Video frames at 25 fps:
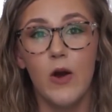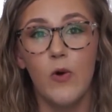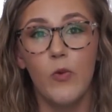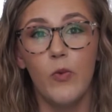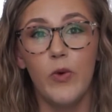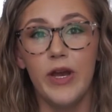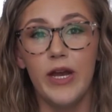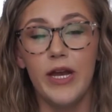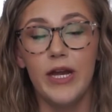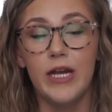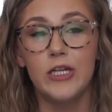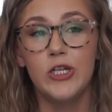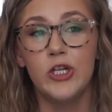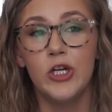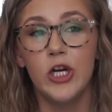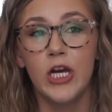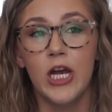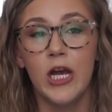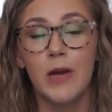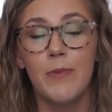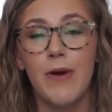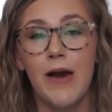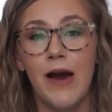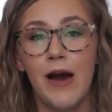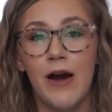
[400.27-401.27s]
we took
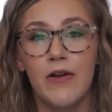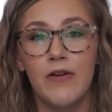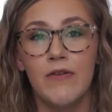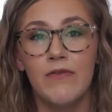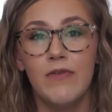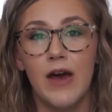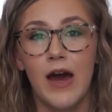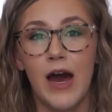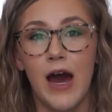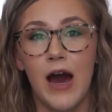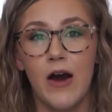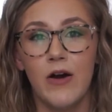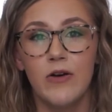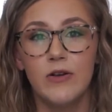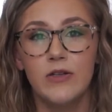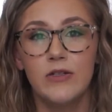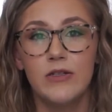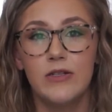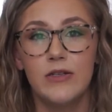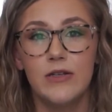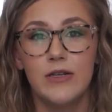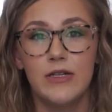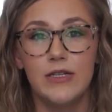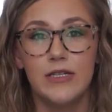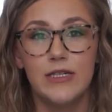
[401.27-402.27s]
him out of the house
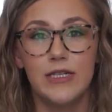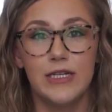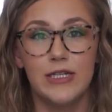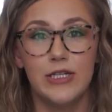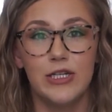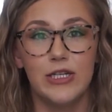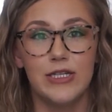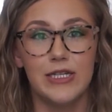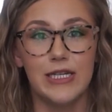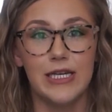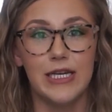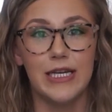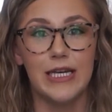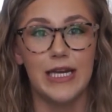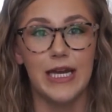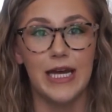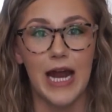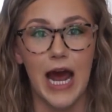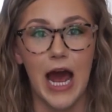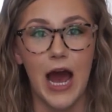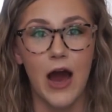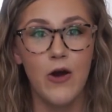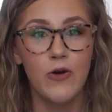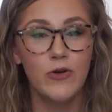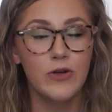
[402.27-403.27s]
to just get
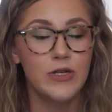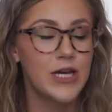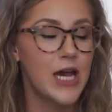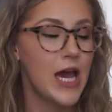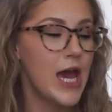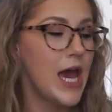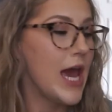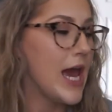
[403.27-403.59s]
out